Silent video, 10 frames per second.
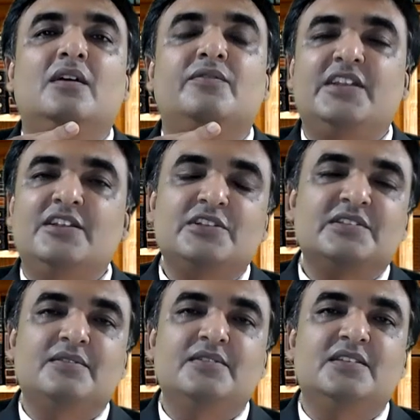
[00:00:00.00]
financial
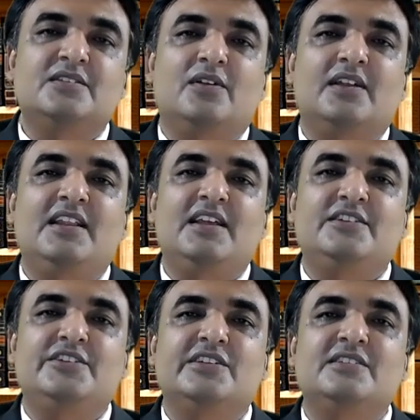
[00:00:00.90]
services
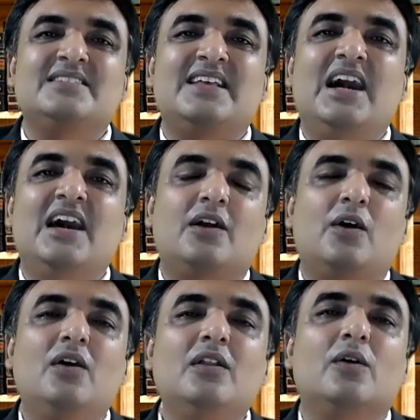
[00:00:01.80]
organizations, are
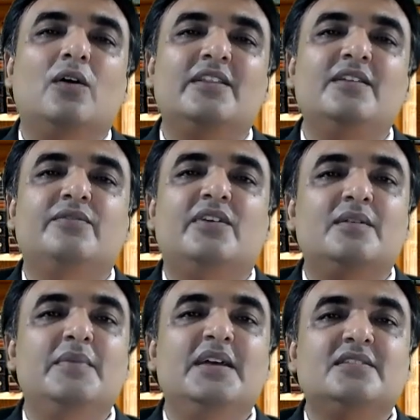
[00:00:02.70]
all called the
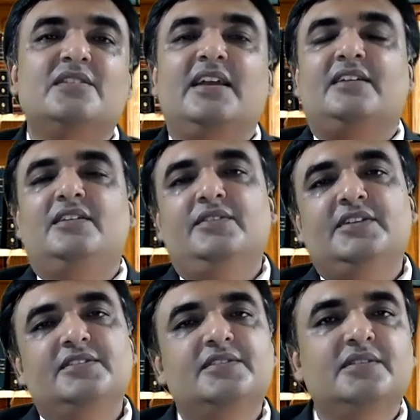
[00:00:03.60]
fund based
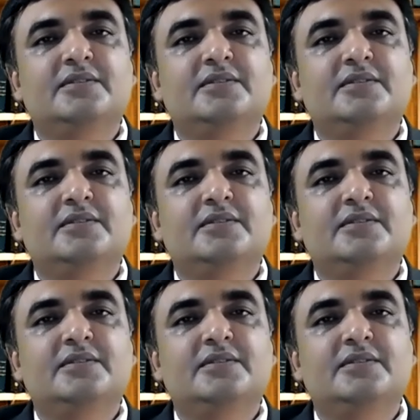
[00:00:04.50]
activities.